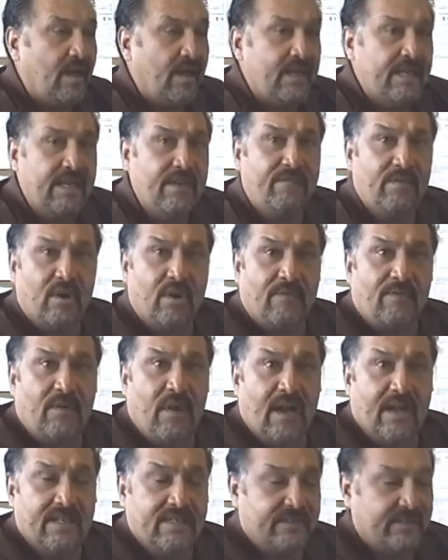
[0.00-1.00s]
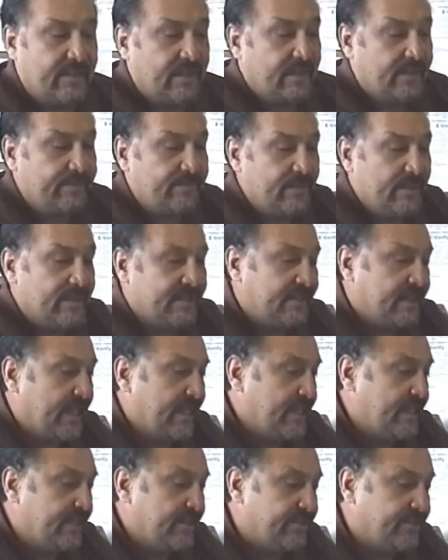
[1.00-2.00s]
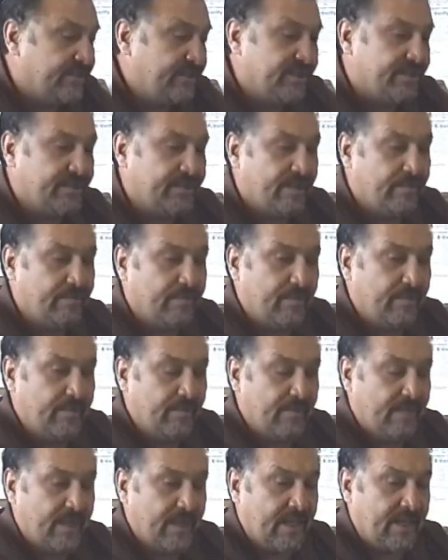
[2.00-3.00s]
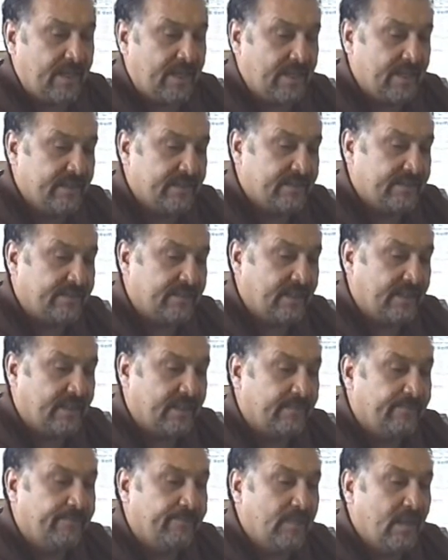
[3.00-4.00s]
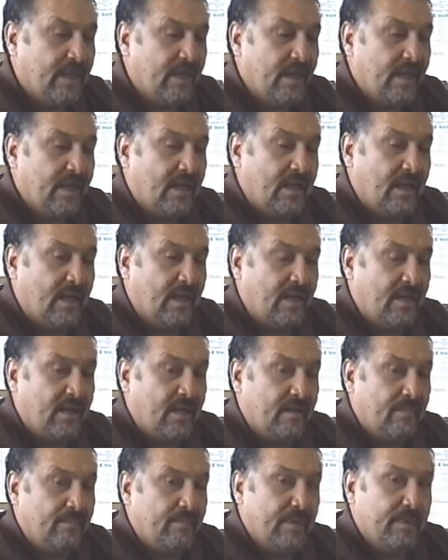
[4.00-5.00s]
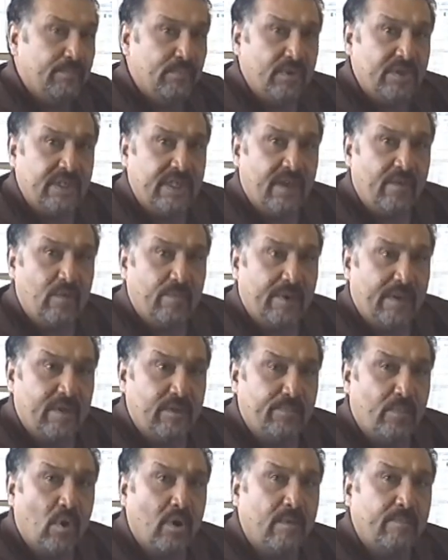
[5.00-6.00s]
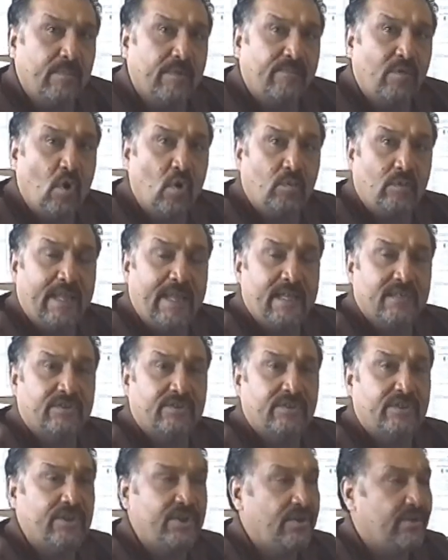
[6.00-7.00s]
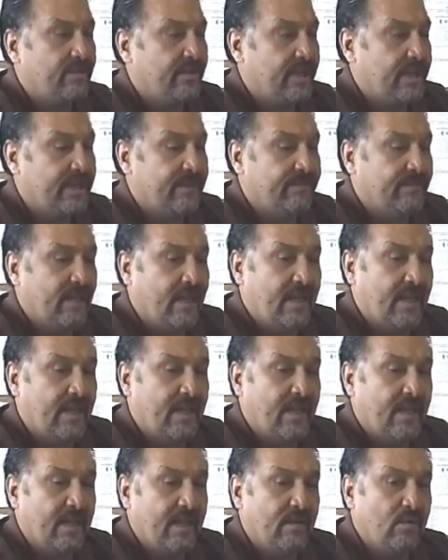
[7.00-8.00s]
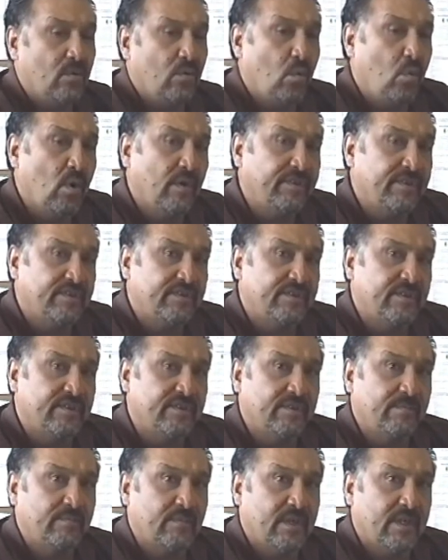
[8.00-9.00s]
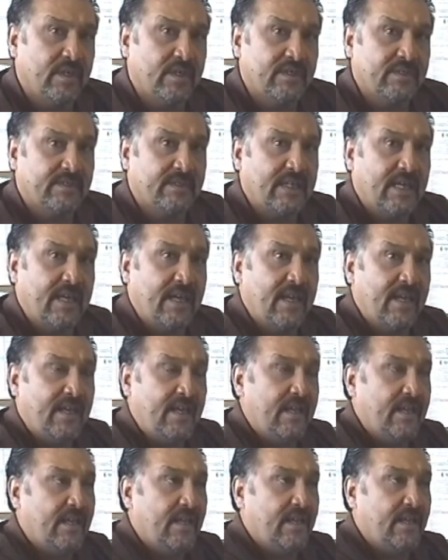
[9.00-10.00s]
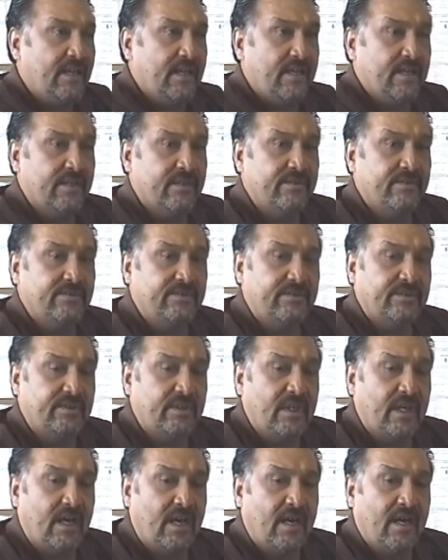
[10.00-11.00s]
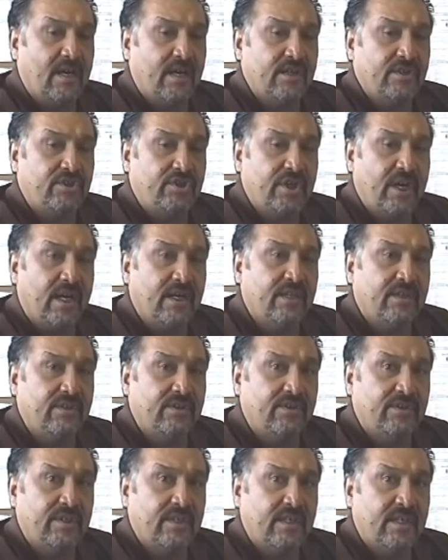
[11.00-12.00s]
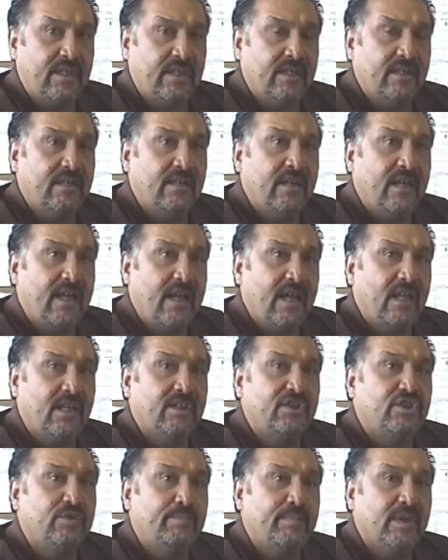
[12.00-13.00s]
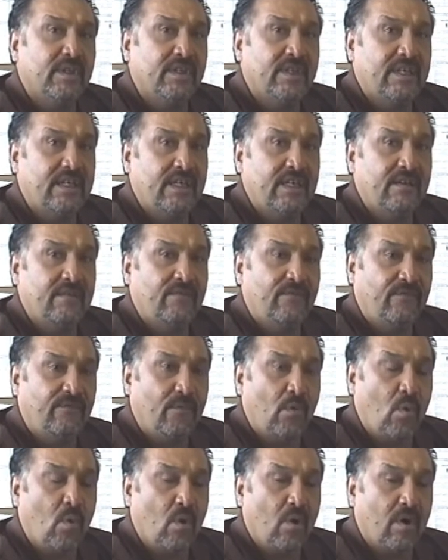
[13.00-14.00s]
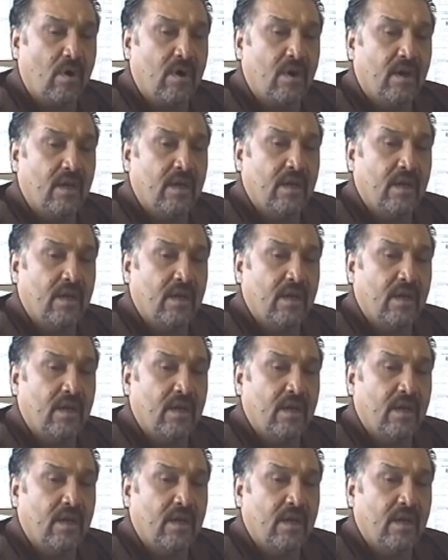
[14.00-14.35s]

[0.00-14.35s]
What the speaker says: E-Verify is a system that has been put together by the Department of Homeland Security, and what the system does is check the eligibility for